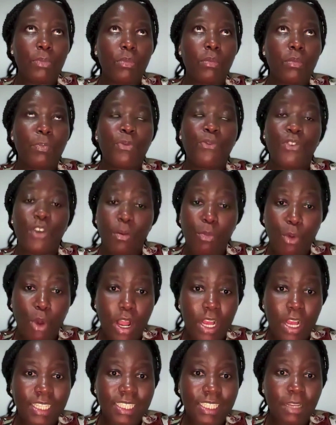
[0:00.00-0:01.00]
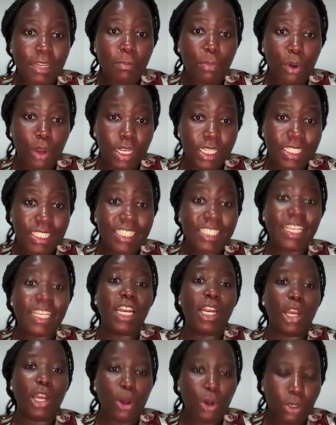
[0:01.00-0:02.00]
frameworks and policies and
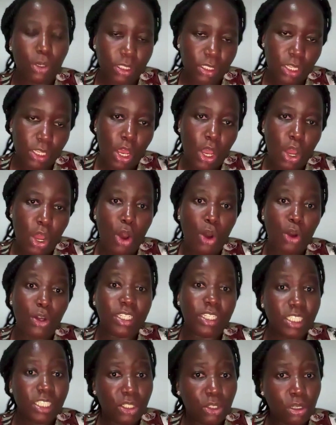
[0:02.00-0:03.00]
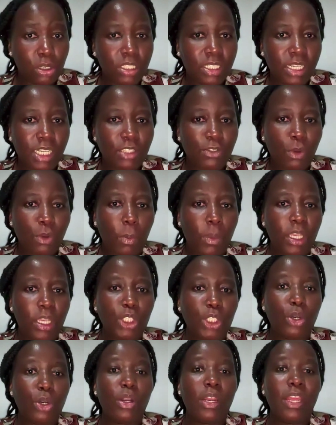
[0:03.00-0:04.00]
laws on digital
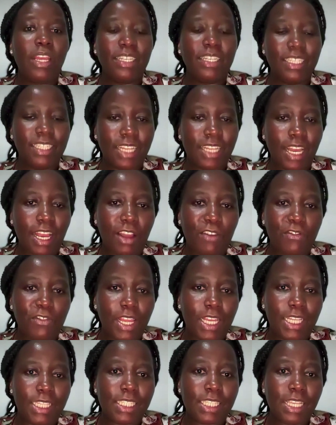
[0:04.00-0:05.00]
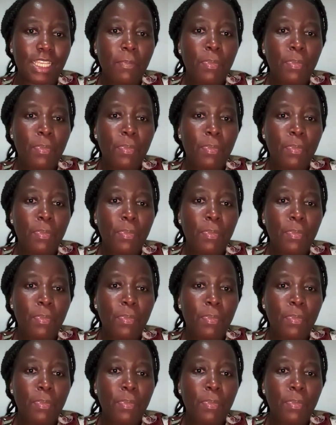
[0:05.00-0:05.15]
transformation and data governance.